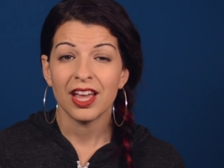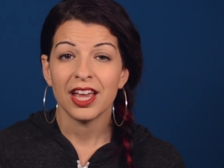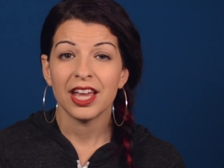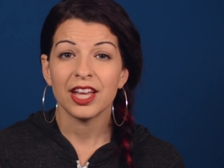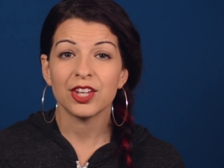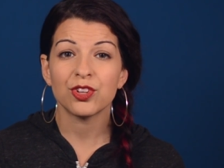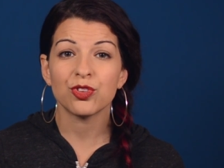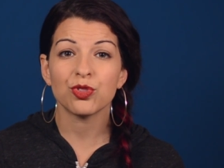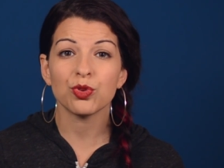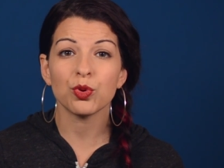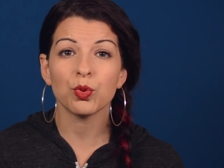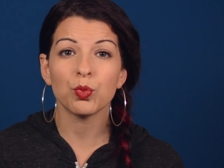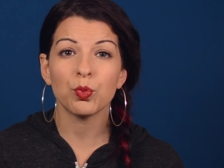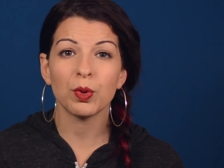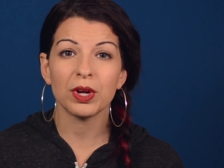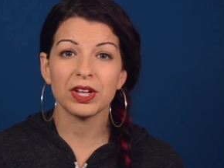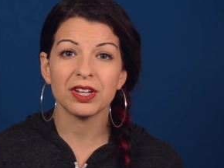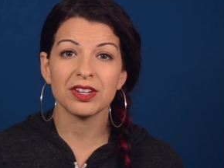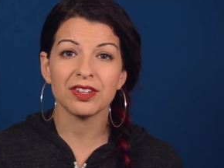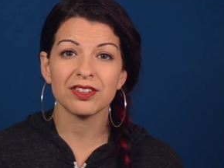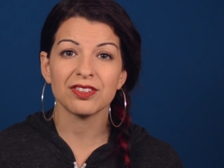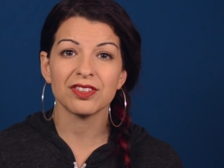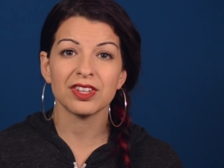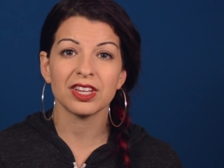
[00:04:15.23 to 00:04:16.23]
It's through
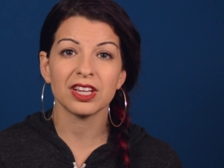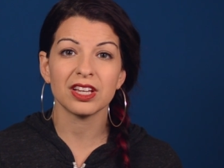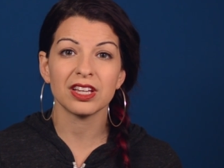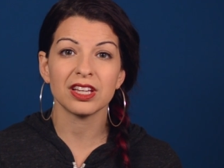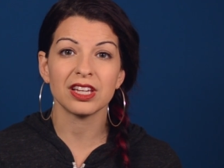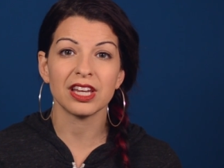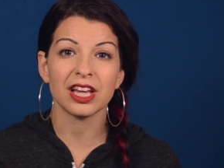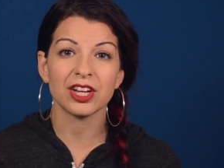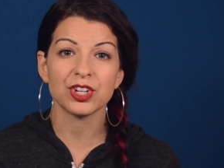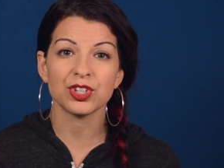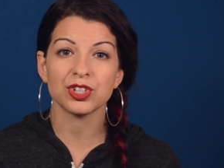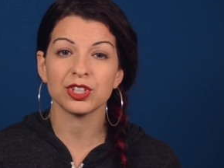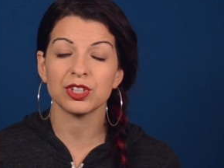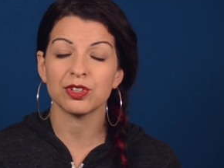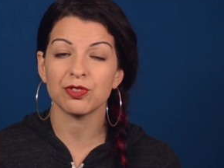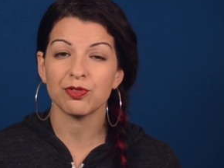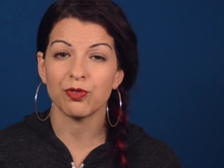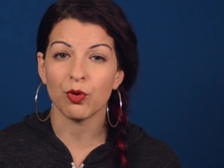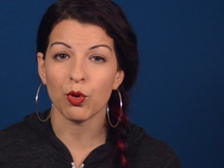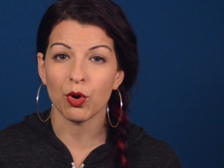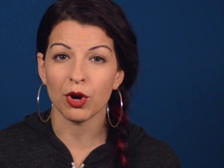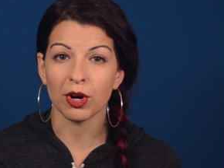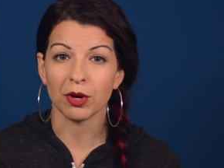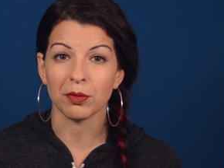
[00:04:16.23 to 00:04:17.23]
witnessing connections
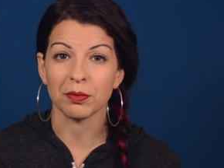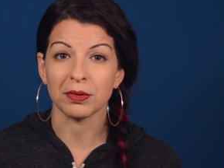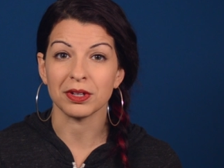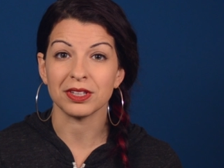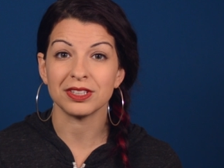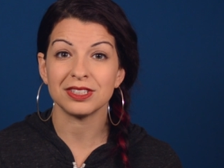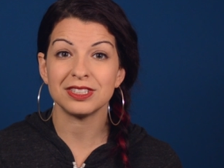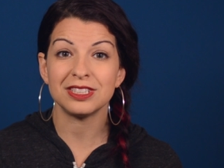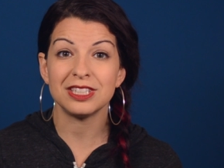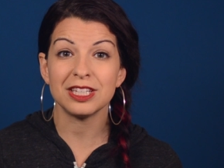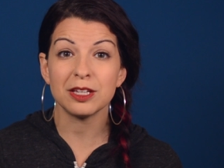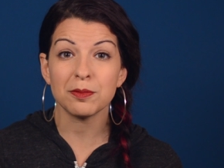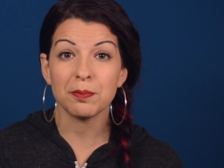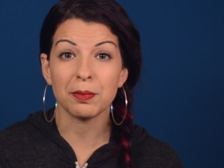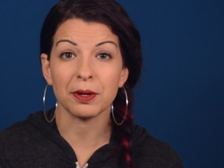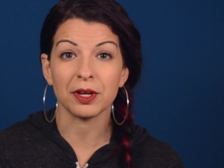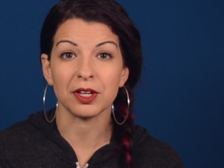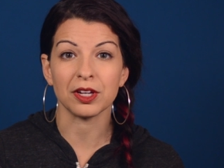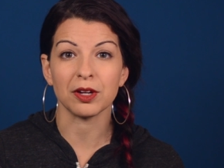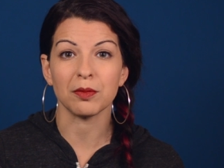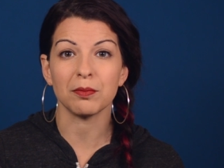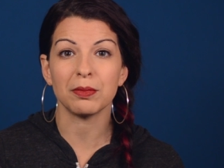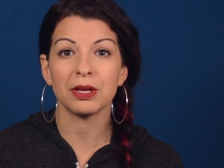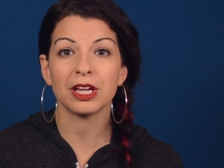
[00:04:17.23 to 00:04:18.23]
form,
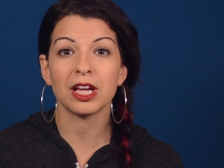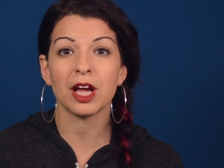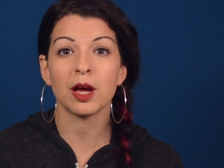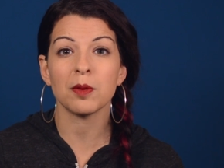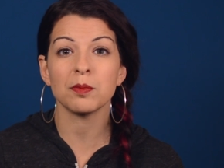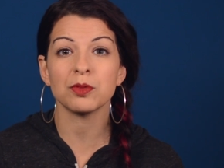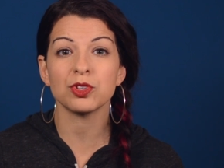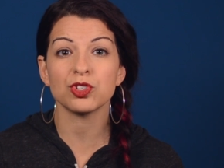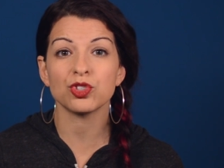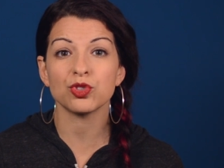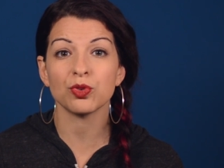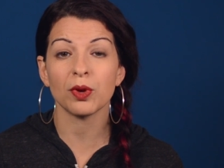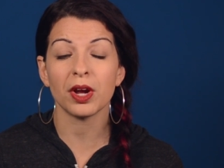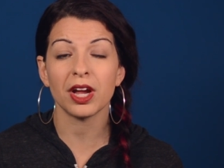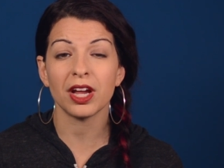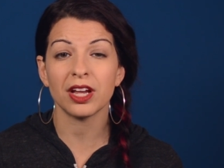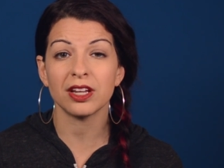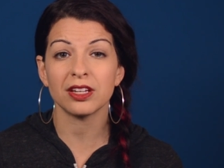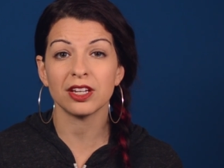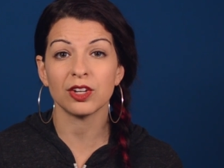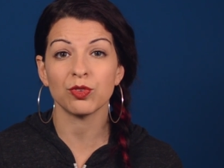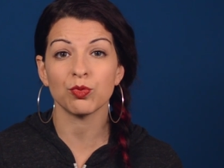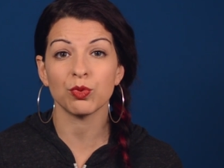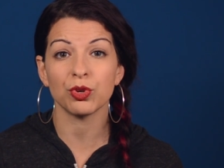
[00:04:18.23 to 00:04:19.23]
deepen, become
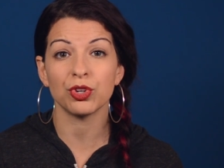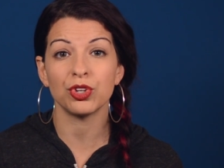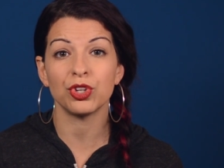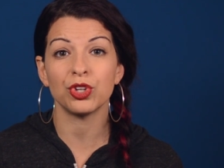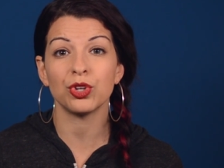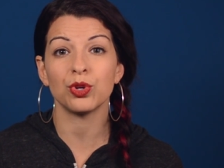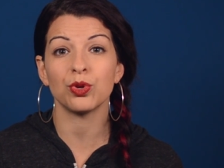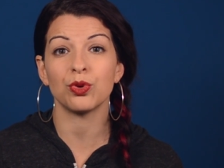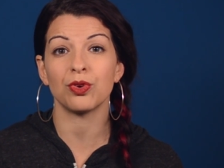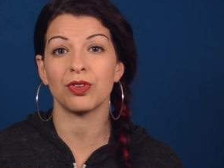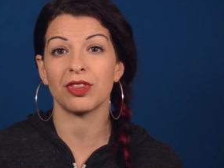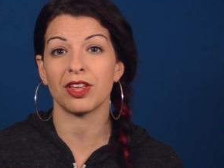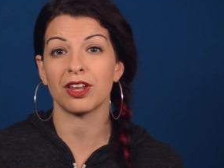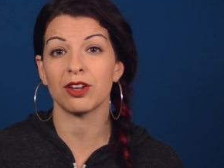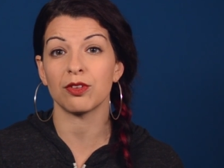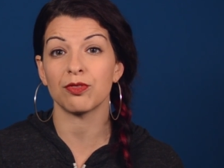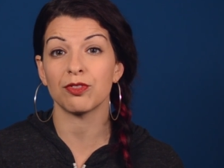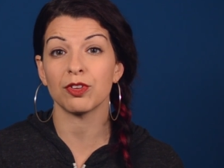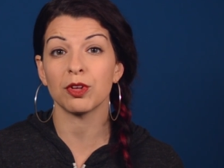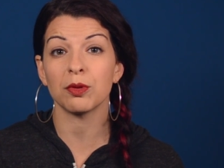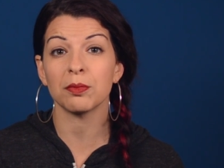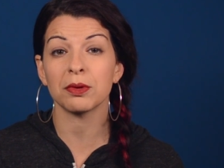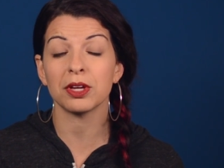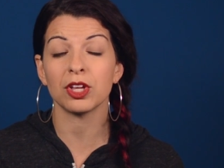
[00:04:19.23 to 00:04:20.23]
strained and renewed that a
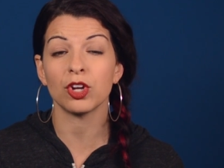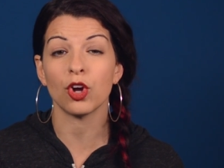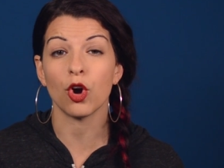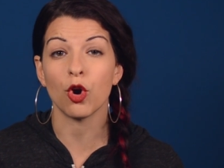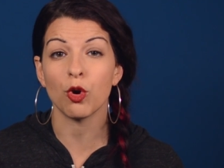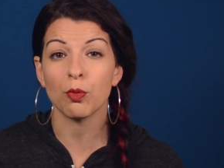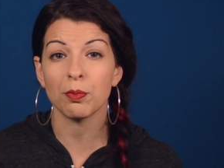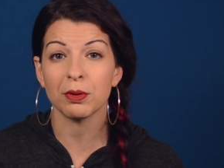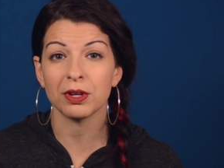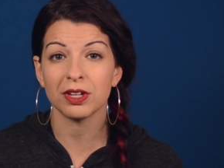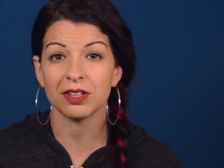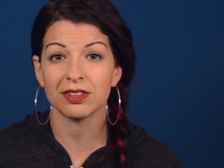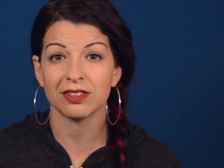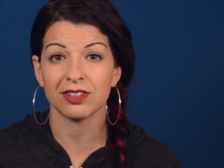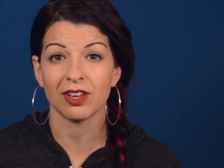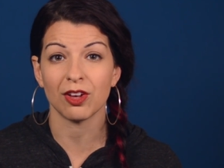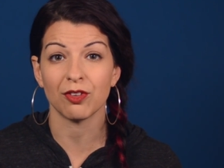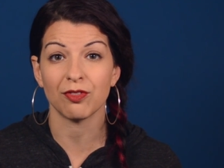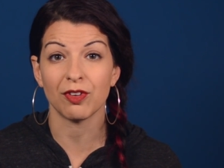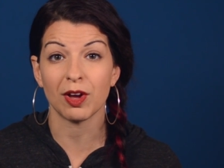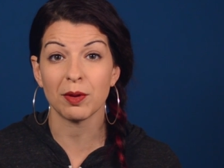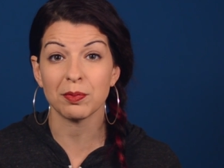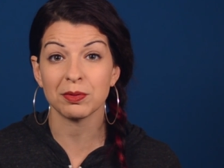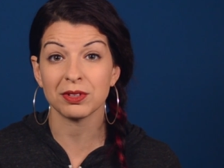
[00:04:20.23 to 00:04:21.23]
film can open
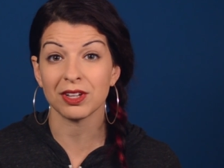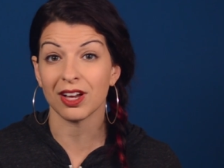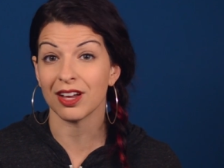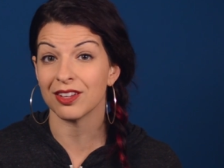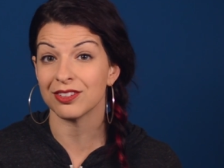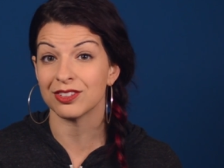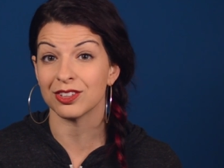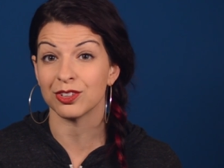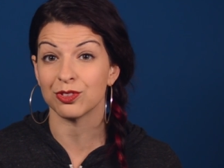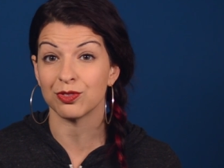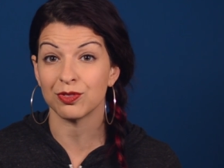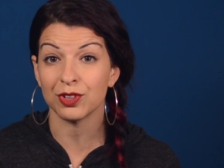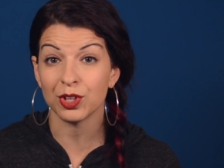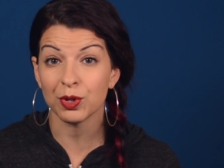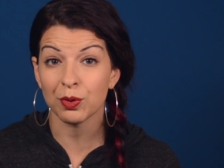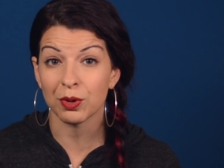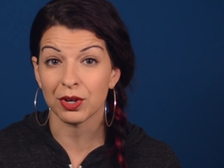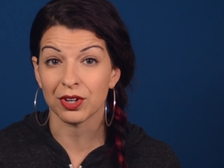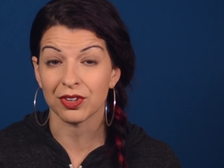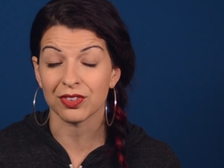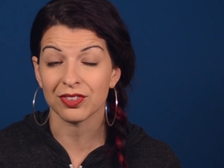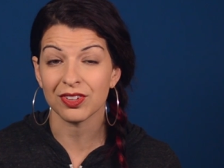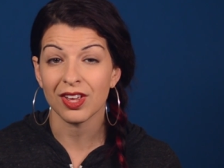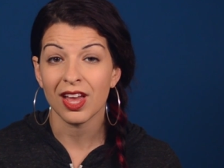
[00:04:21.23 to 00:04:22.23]
itself up to us as
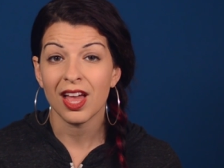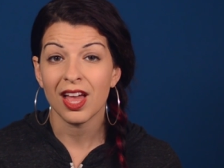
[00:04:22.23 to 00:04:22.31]
viewers